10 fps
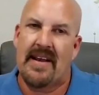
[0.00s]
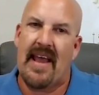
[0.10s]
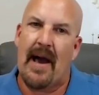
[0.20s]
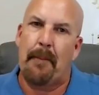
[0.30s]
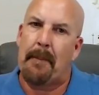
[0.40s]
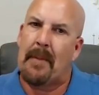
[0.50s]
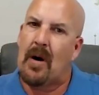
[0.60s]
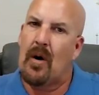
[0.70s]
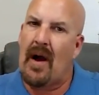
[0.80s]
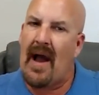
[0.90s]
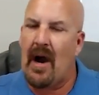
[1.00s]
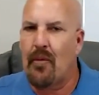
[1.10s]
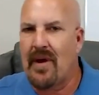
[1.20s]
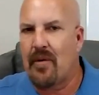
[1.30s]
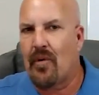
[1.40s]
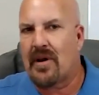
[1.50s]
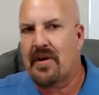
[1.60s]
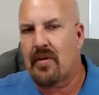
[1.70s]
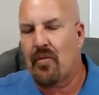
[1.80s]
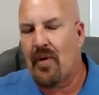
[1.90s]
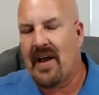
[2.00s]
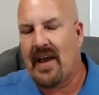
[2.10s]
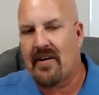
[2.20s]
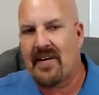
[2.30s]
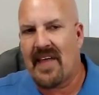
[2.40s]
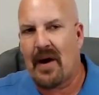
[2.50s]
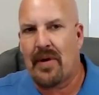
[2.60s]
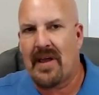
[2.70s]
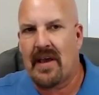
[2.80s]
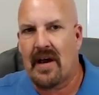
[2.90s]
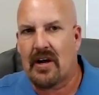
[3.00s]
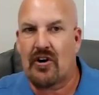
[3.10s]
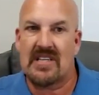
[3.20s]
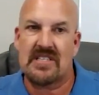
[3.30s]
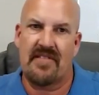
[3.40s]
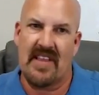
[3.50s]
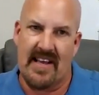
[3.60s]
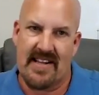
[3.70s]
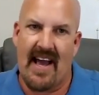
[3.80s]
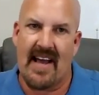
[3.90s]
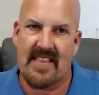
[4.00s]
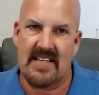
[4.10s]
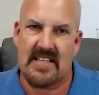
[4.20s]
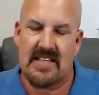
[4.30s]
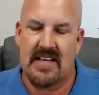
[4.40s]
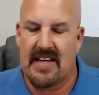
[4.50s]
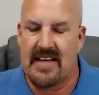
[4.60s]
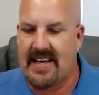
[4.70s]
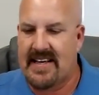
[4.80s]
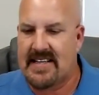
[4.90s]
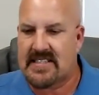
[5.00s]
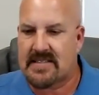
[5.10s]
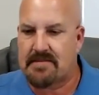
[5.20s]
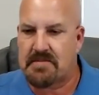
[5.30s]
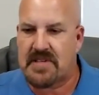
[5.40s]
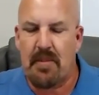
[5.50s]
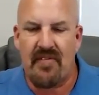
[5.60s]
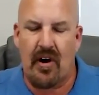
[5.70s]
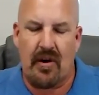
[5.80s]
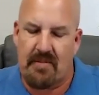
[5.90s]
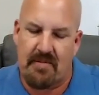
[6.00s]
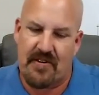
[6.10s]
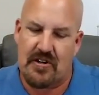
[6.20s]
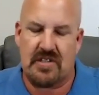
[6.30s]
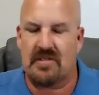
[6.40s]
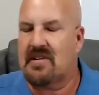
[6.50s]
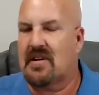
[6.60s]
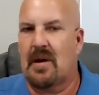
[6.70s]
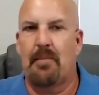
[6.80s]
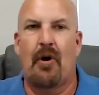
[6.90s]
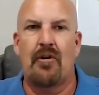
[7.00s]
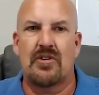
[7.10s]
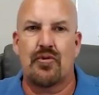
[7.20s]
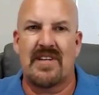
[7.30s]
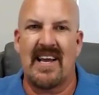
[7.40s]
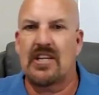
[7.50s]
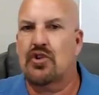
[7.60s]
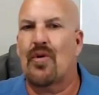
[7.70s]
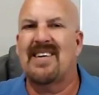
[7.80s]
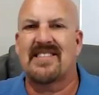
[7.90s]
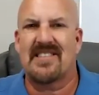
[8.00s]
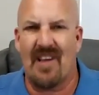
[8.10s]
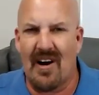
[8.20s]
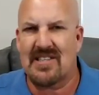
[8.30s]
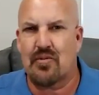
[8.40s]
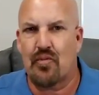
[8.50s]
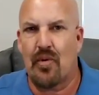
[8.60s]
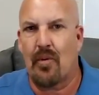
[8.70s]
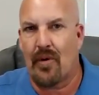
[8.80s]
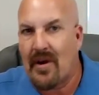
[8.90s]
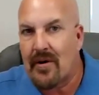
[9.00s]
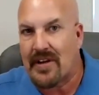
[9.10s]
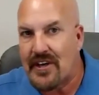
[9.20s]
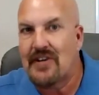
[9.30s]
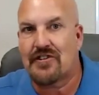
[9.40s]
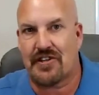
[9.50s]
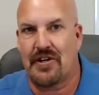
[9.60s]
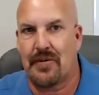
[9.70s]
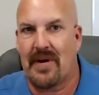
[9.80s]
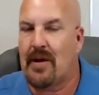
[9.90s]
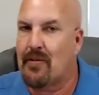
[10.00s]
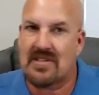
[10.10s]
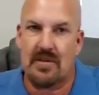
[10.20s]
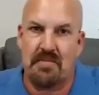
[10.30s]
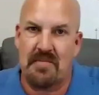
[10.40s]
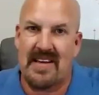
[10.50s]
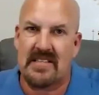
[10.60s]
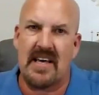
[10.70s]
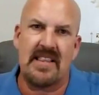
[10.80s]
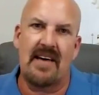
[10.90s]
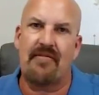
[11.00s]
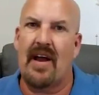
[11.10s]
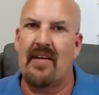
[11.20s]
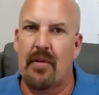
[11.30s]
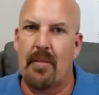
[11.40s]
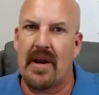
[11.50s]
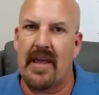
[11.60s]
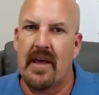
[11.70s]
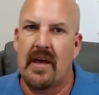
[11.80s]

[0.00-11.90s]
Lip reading: Now, one way, Harry, that we aggressively attack this is some of our first components were taking twice as long as what we were used to. And it's like that for everybody.